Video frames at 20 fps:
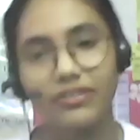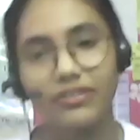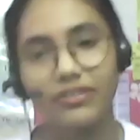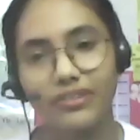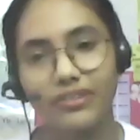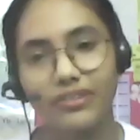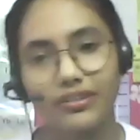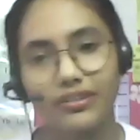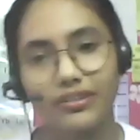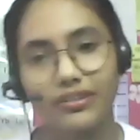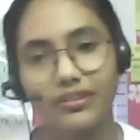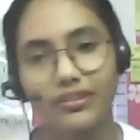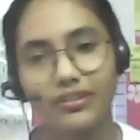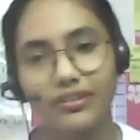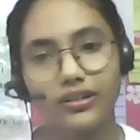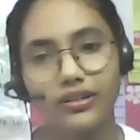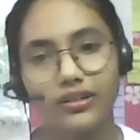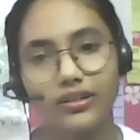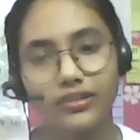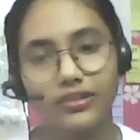father is
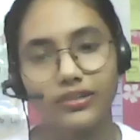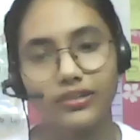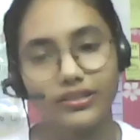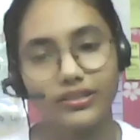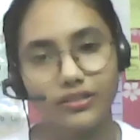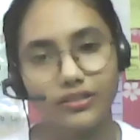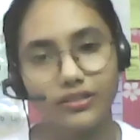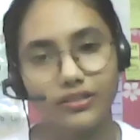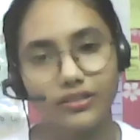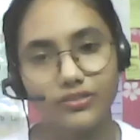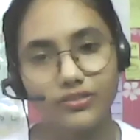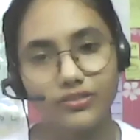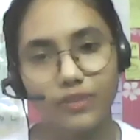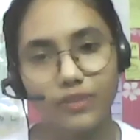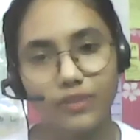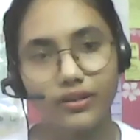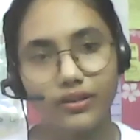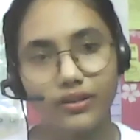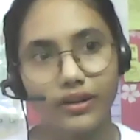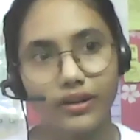an
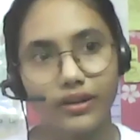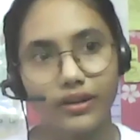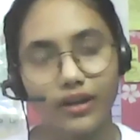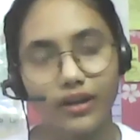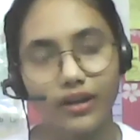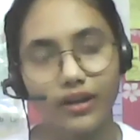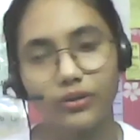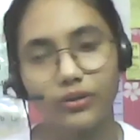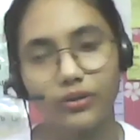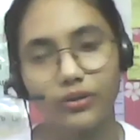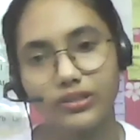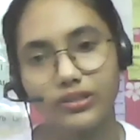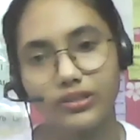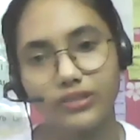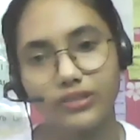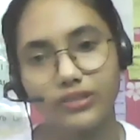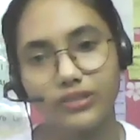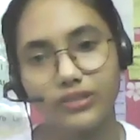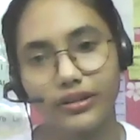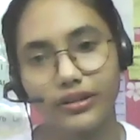ex-serviceman and now he is
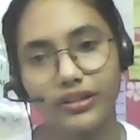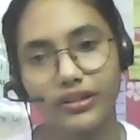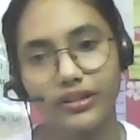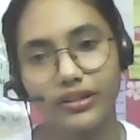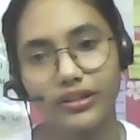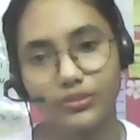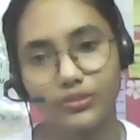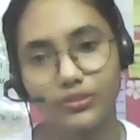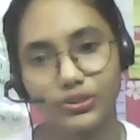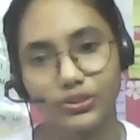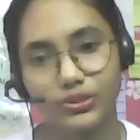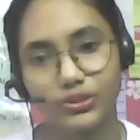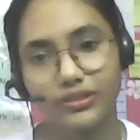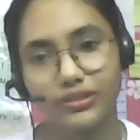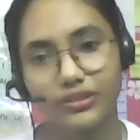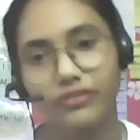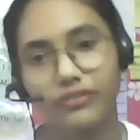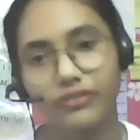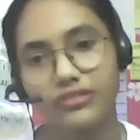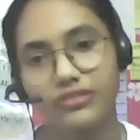currently
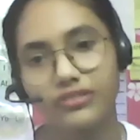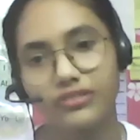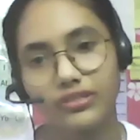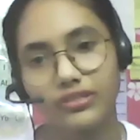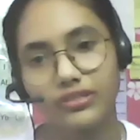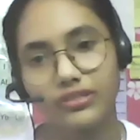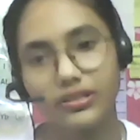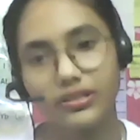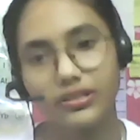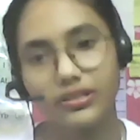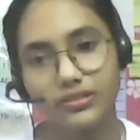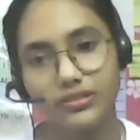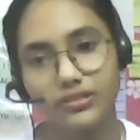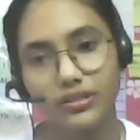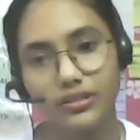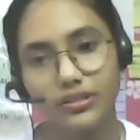associated with CESC.